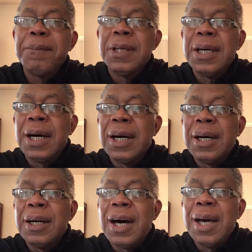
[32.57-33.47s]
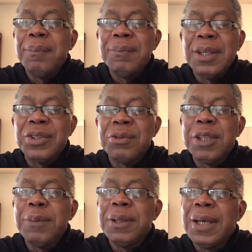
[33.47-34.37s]
I'm
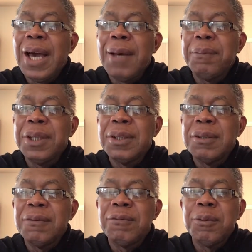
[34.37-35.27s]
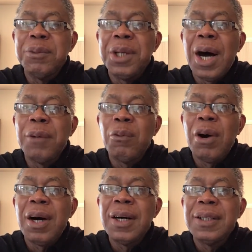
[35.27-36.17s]
extremely happy, from Don
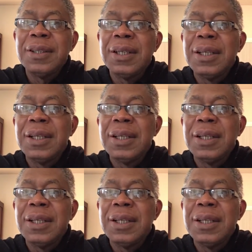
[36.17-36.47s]
Juan